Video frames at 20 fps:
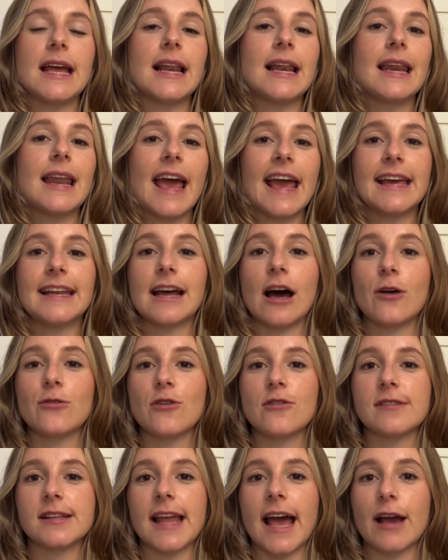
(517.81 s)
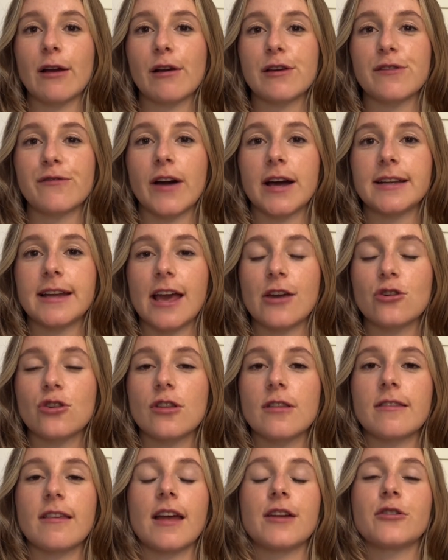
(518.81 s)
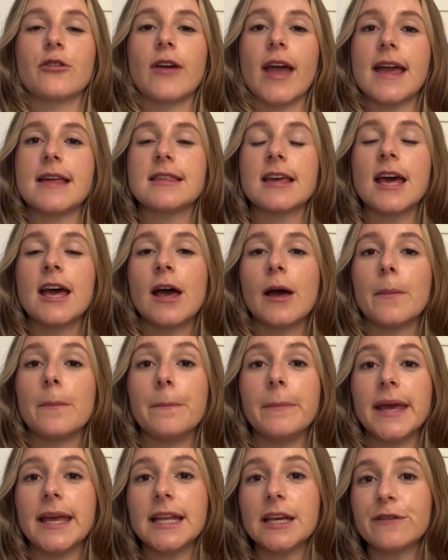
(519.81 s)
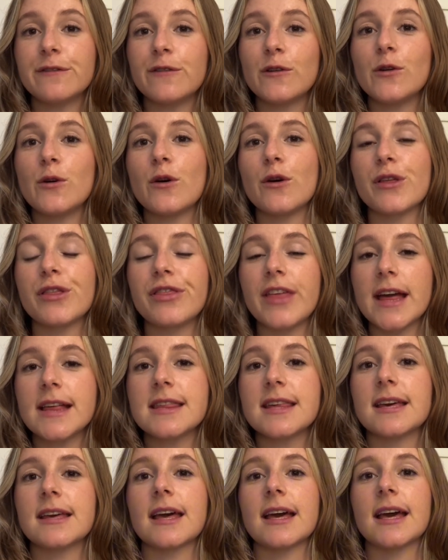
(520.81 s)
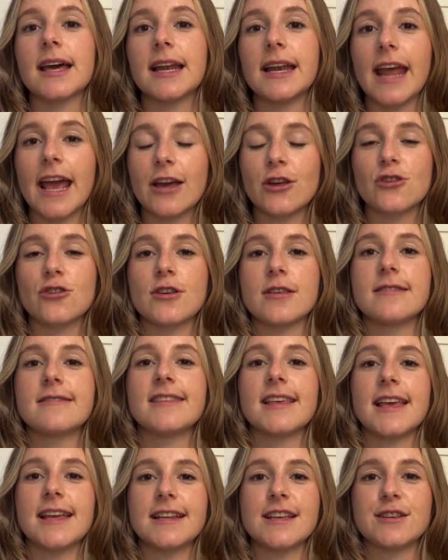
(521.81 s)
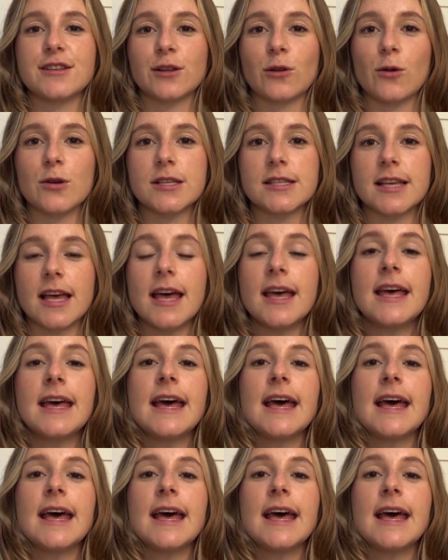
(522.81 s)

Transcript: lay down those language foundations and create meaningful, authentic connections in isiXhosa,